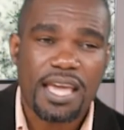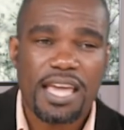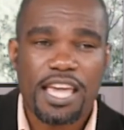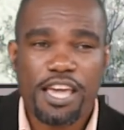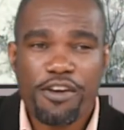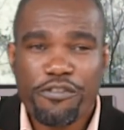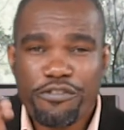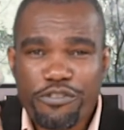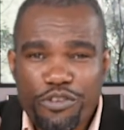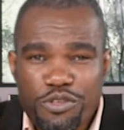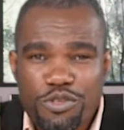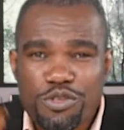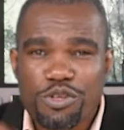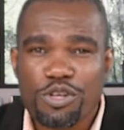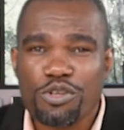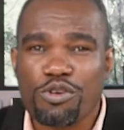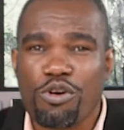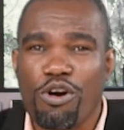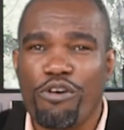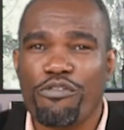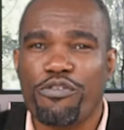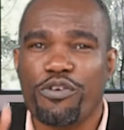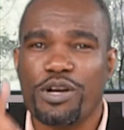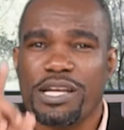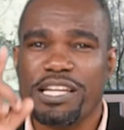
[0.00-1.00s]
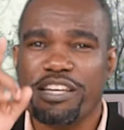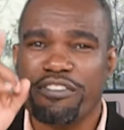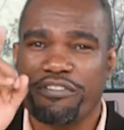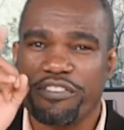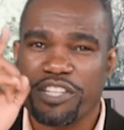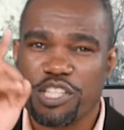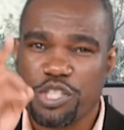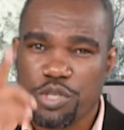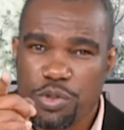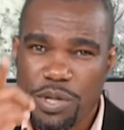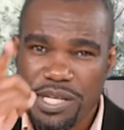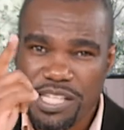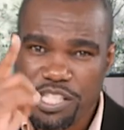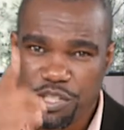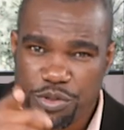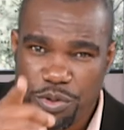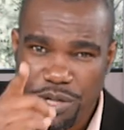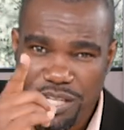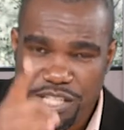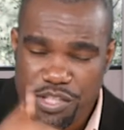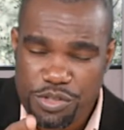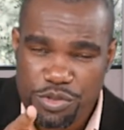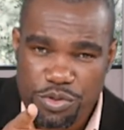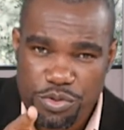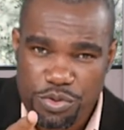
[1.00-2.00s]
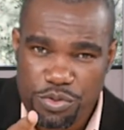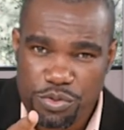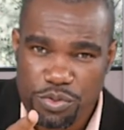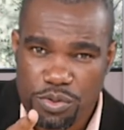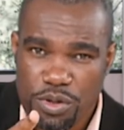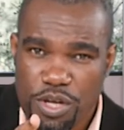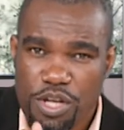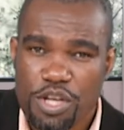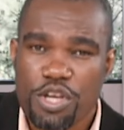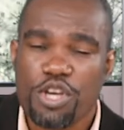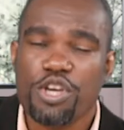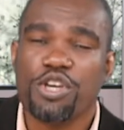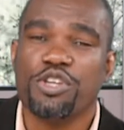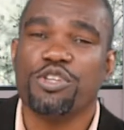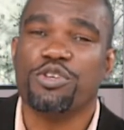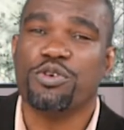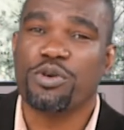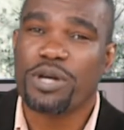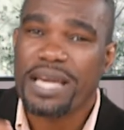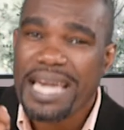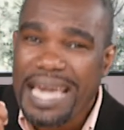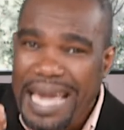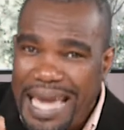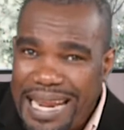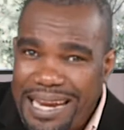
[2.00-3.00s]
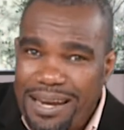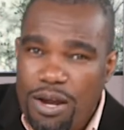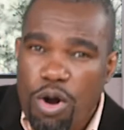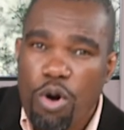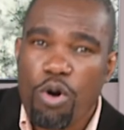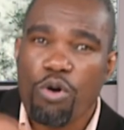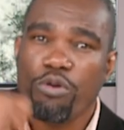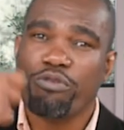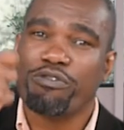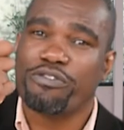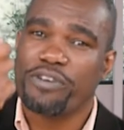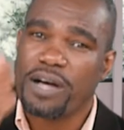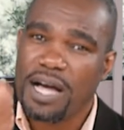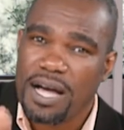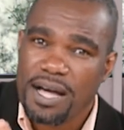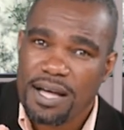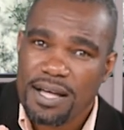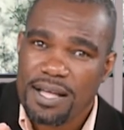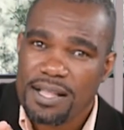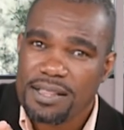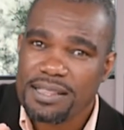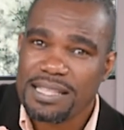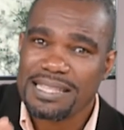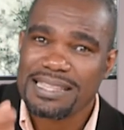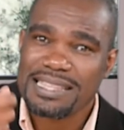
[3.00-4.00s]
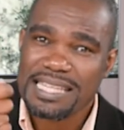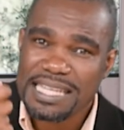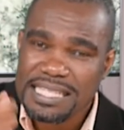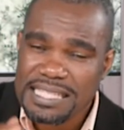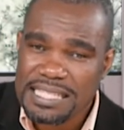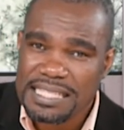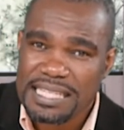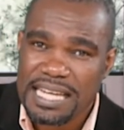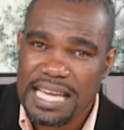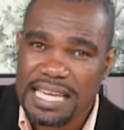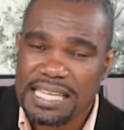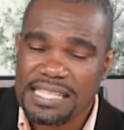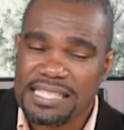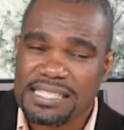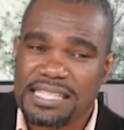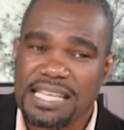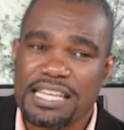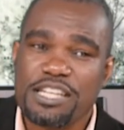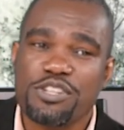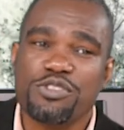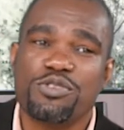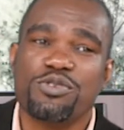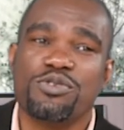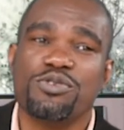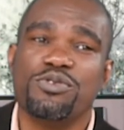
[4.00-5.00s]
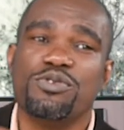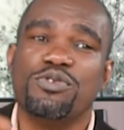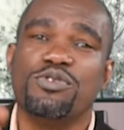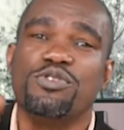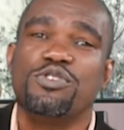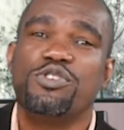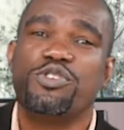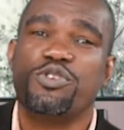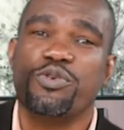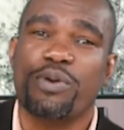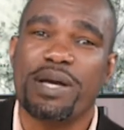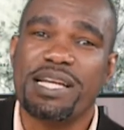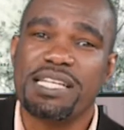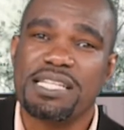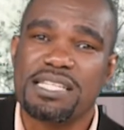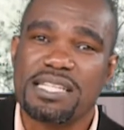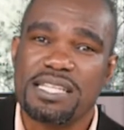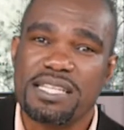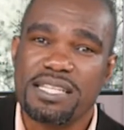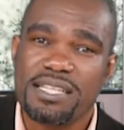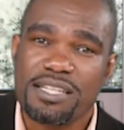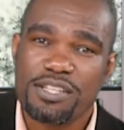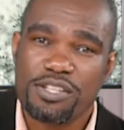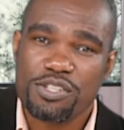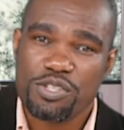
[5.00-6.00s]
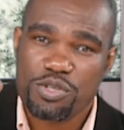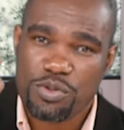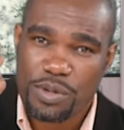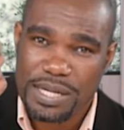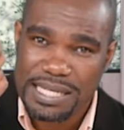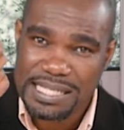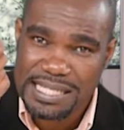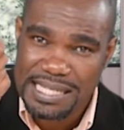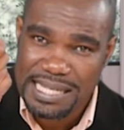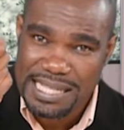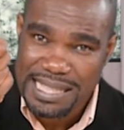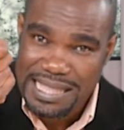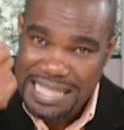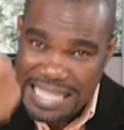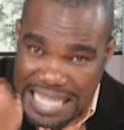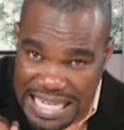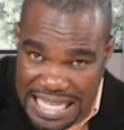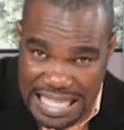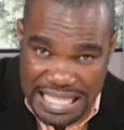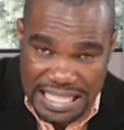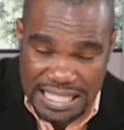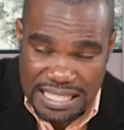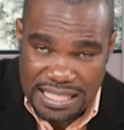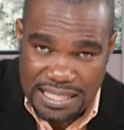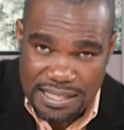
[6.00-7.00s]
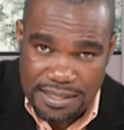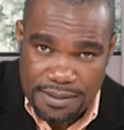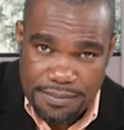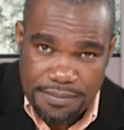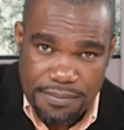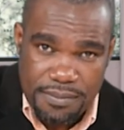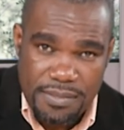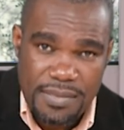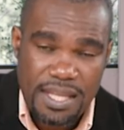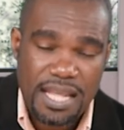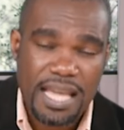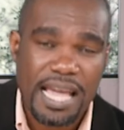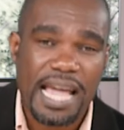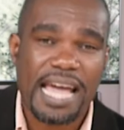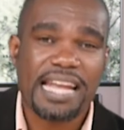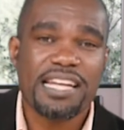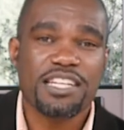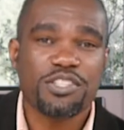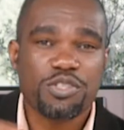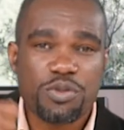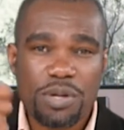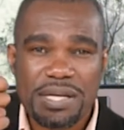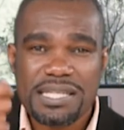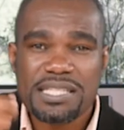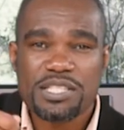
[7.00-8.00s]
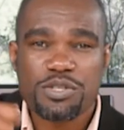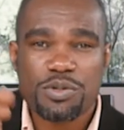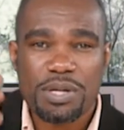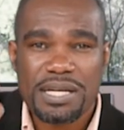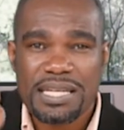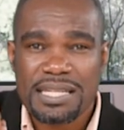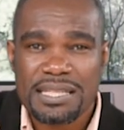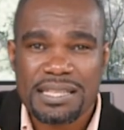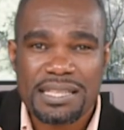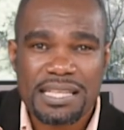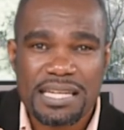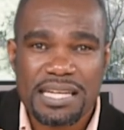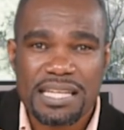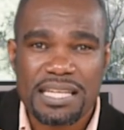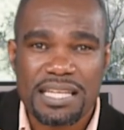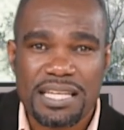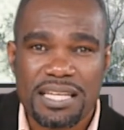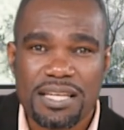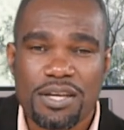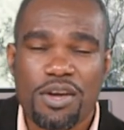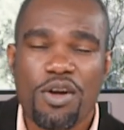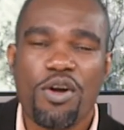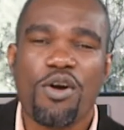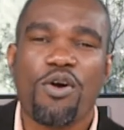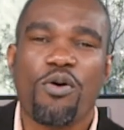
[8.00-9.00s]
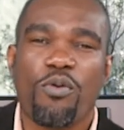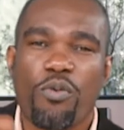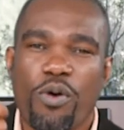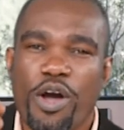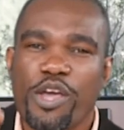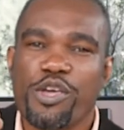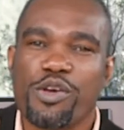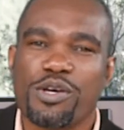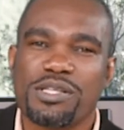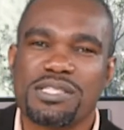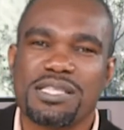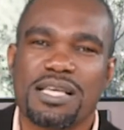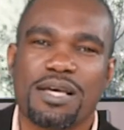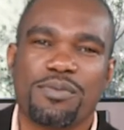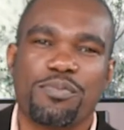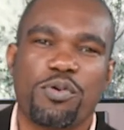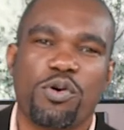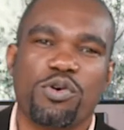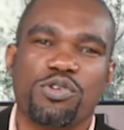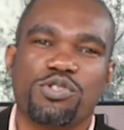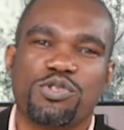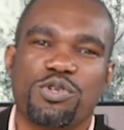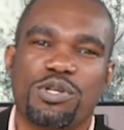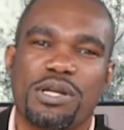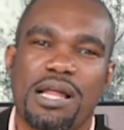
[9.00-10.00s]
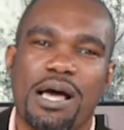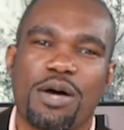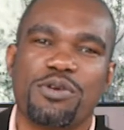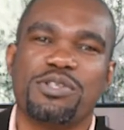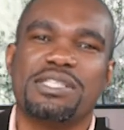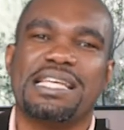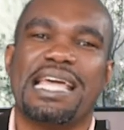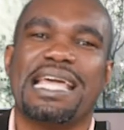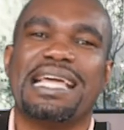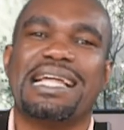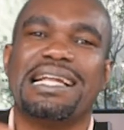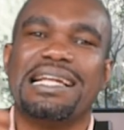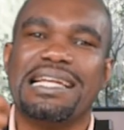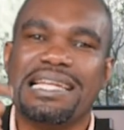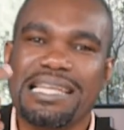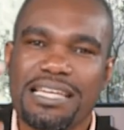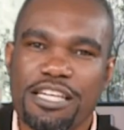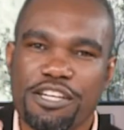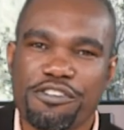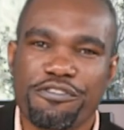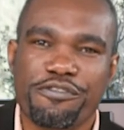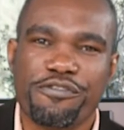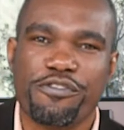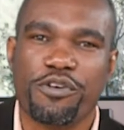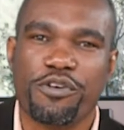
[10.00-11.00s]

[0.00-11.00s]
If you do not go for leave in 2022, you carry over the 30 days into 2023. And in 2023, where you're supposed to now take leave